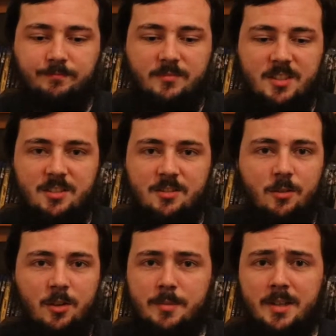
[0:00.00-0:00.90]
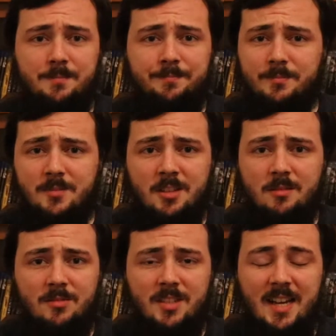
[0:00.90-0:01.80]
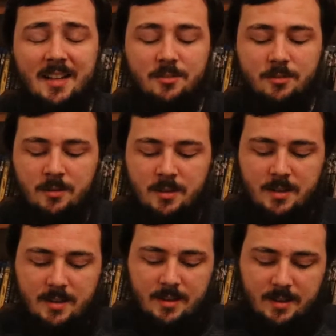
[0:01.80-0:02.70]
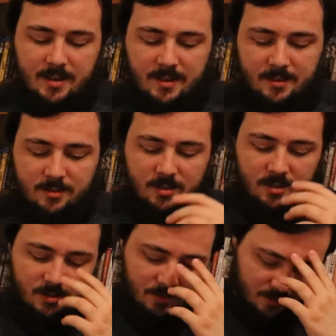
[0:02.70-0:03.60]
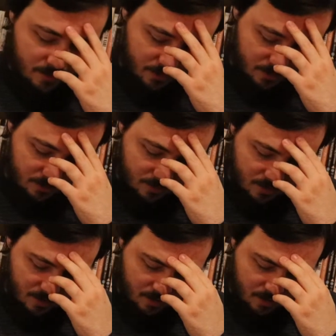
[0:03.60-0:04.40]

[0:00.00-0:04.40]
it's just not compelling, really at all. And just